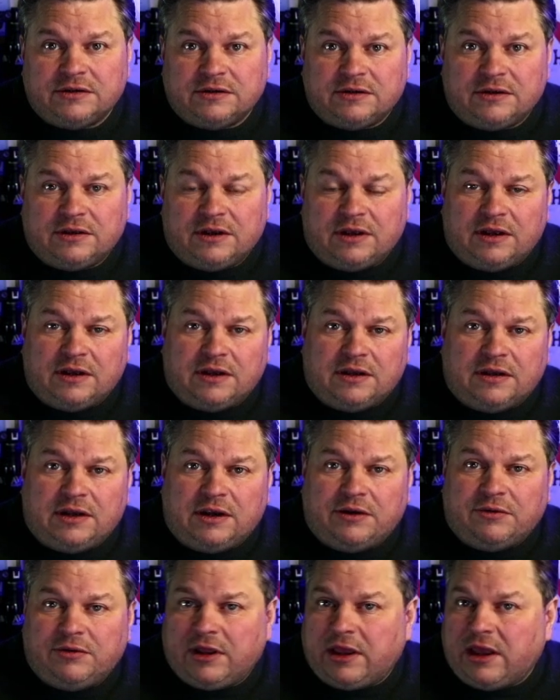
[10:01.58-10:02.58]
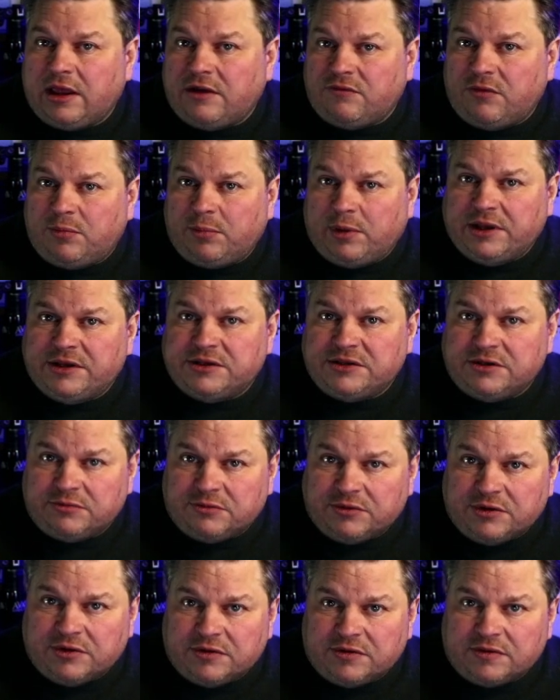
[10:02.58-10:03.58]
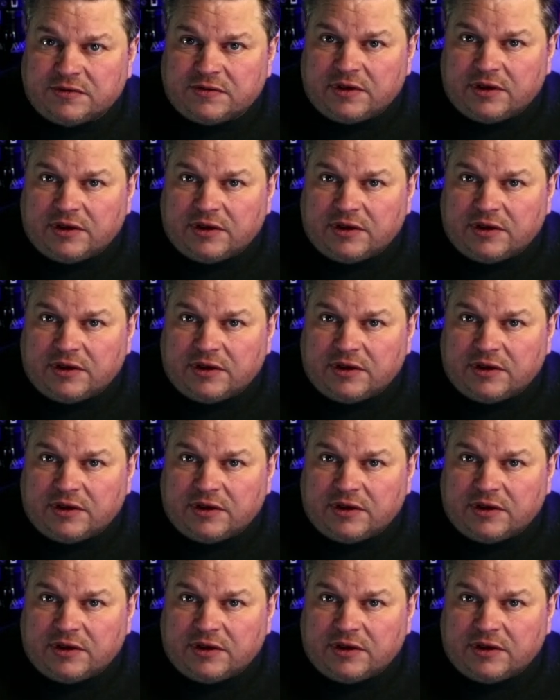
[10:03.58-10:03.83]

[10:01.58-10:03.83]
now and again replace it with